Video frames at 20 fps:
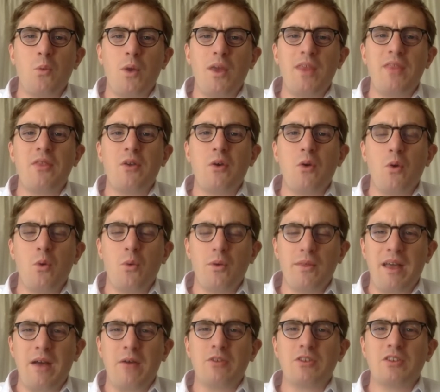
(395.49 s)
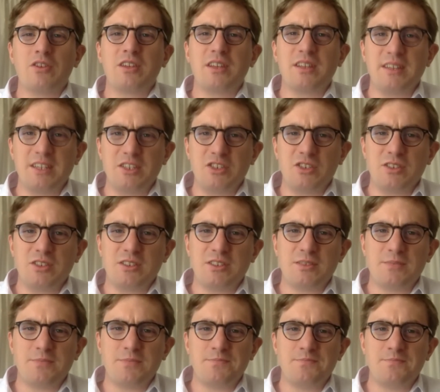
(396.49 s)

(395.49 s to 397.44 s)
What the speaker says: with or without conditions.